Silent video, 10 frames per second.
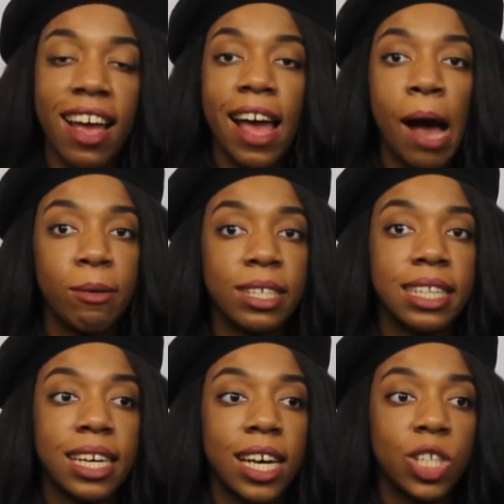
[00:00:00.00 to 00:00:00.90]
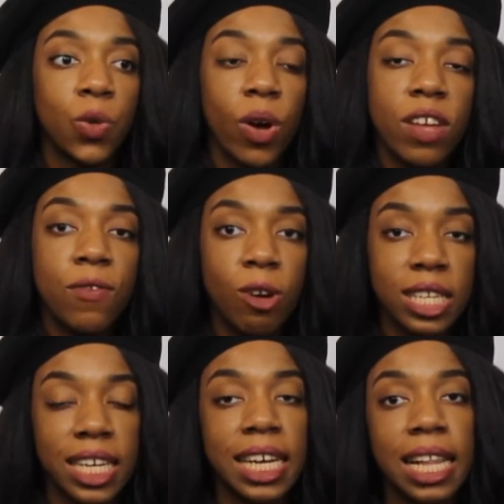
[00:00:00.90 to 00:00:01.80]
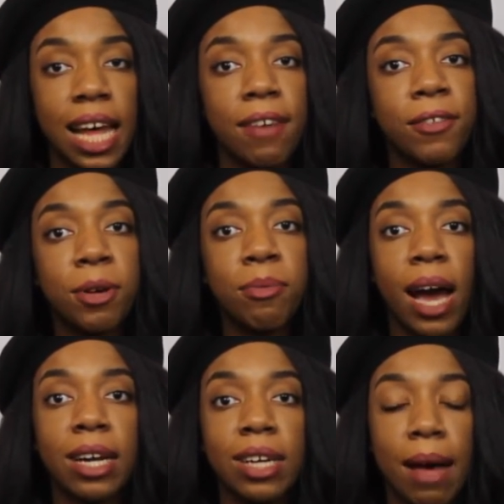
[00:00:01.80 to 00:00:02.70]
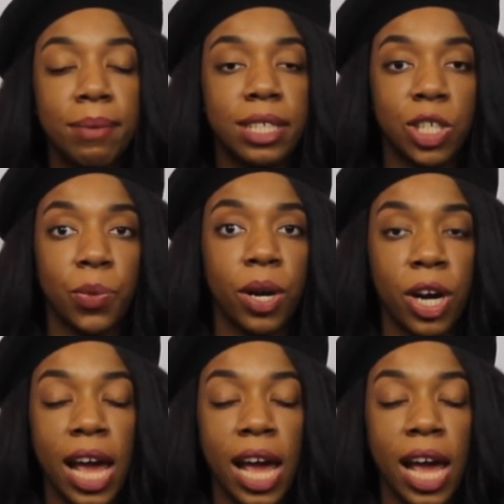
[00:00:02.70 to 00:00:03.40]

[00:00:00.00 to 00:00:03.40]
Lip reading: I was the 2014 Kleinfeld Bridal Competition winner.